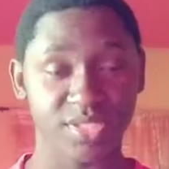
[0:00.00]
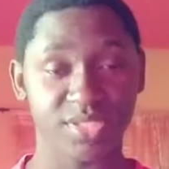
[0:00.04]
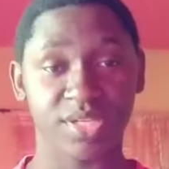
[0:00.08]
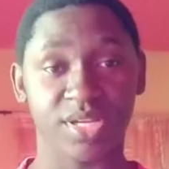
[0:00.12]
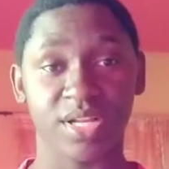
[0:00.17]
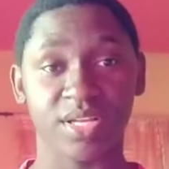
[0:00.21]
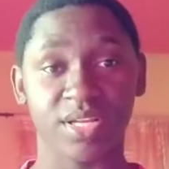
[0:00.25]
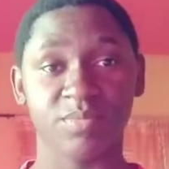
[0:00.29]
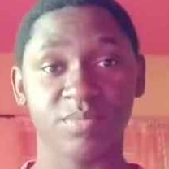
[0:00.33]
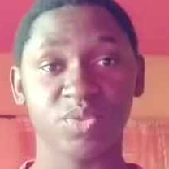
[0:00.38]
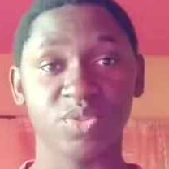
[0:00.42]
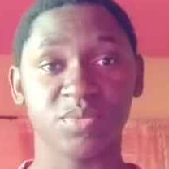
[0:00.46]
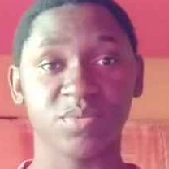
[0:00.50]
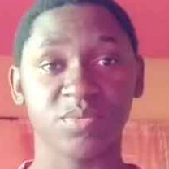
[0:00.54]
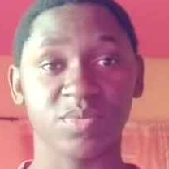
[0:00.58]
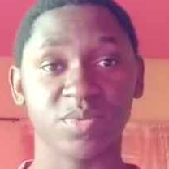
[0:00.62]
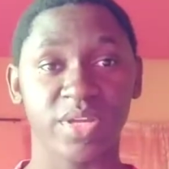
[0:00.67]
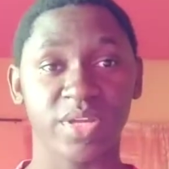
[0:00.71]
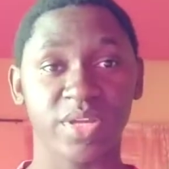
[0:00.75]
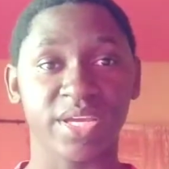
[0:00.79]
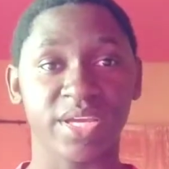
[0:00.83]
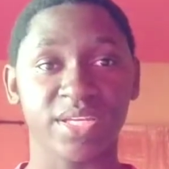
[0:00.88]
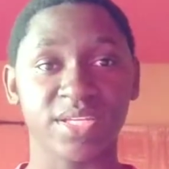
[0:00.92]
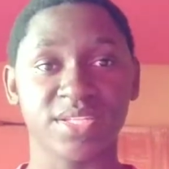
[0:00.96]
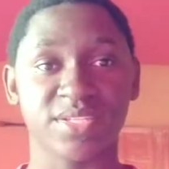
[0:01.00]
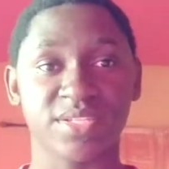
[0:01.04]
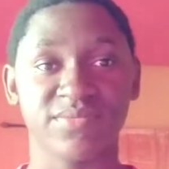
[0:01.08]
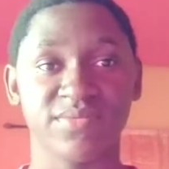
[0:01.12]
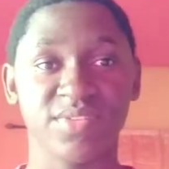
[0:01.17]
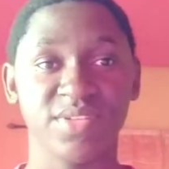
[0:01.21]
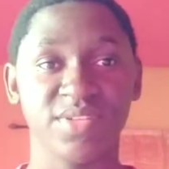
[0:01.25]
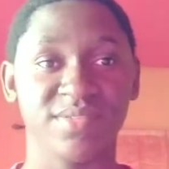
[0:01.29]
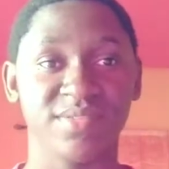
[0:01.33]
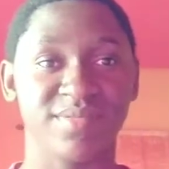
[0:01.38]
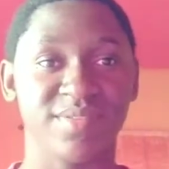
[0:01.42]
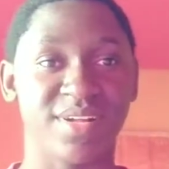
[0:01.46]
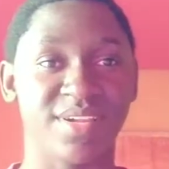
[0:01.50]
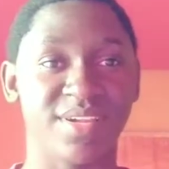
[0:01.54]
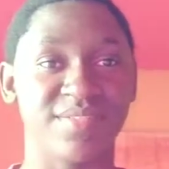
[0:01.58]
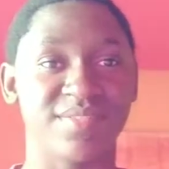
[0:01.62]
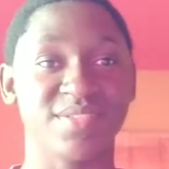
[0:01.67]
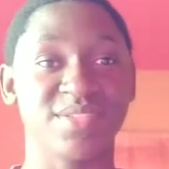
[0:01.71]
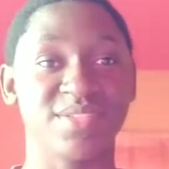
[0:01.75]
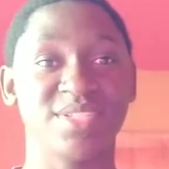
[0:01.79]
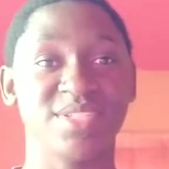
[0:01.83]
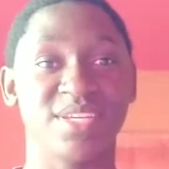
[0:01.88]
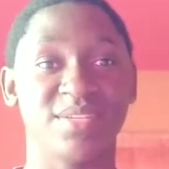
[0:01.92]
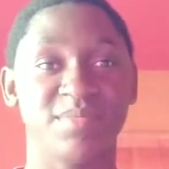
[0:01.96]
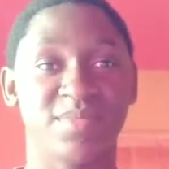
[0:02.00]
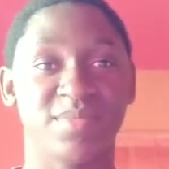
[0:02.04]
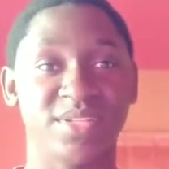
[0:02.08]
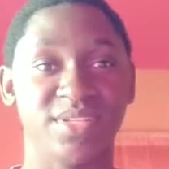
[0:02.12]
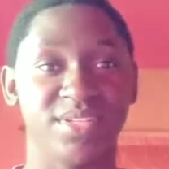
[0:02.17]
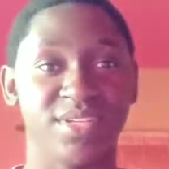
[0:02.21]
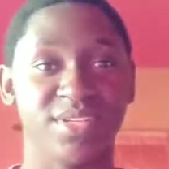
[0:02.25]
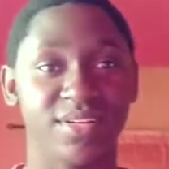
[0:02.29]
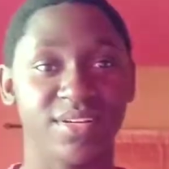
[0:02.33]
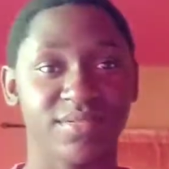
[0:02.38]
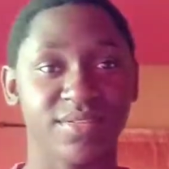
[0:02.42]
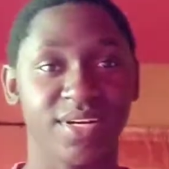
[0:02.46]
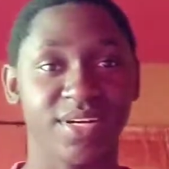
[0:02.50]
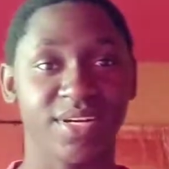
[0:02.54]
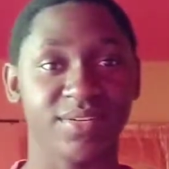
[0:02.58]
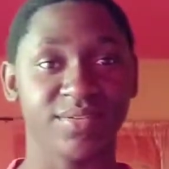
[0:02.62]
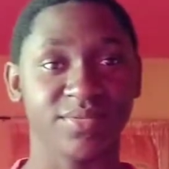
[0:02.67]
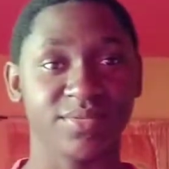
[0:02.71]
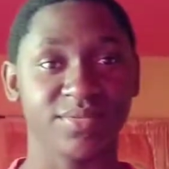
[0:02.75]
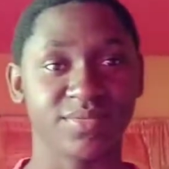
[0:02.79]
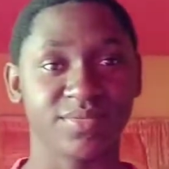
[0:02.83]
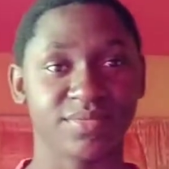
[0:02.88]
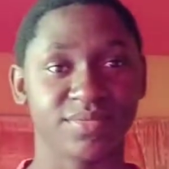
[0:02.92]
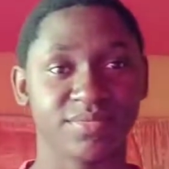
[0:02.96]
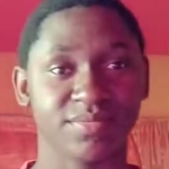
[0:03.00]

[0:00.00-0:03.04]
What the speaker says: Because I wish we could get this video of 10 minutes long right now.